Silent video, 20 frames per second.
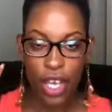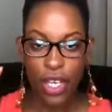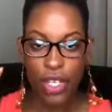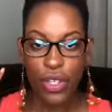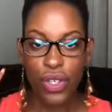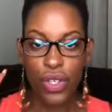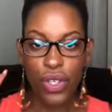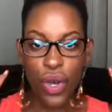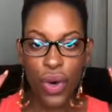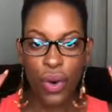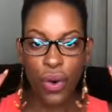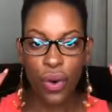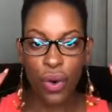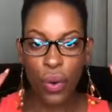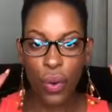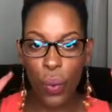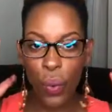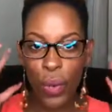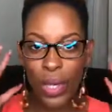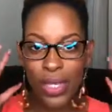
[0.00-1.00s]
So
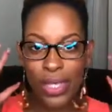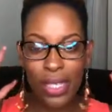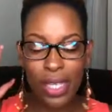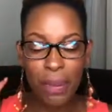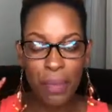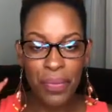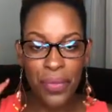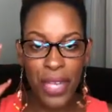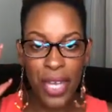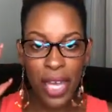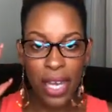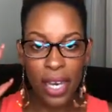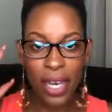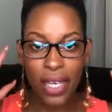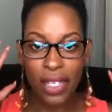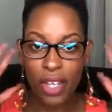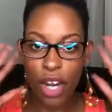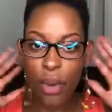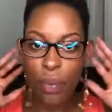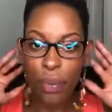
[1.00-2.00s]
when something,
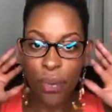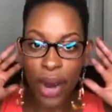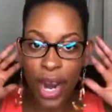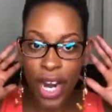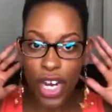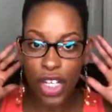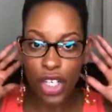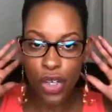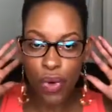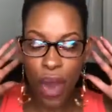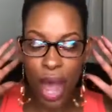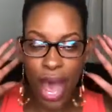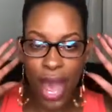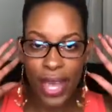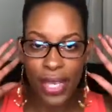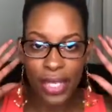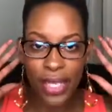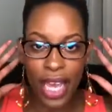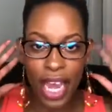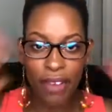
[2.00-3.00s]
because our brain
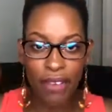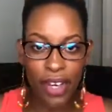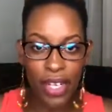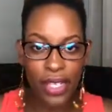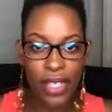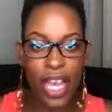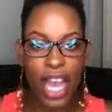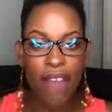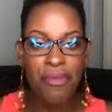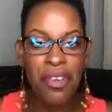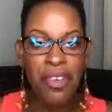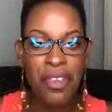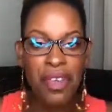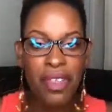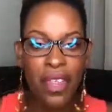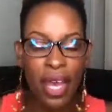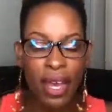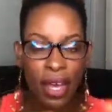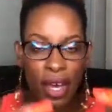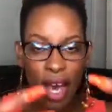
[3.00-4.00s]
tries everything
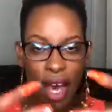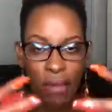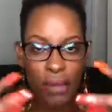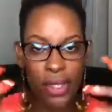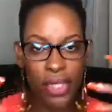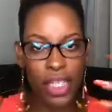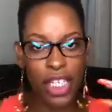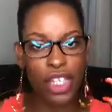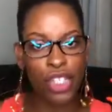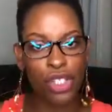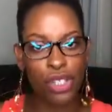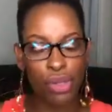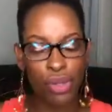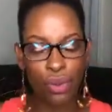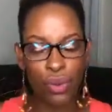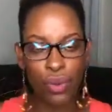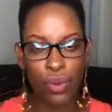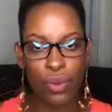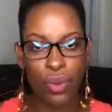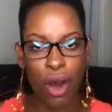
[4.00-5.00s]
that comes
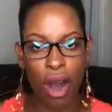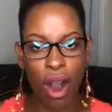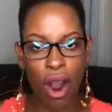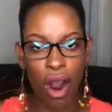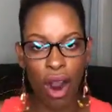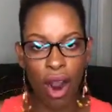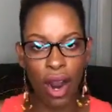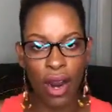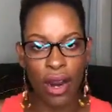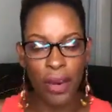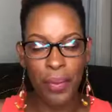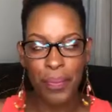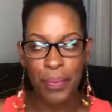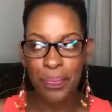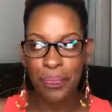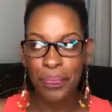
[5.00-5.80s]
into our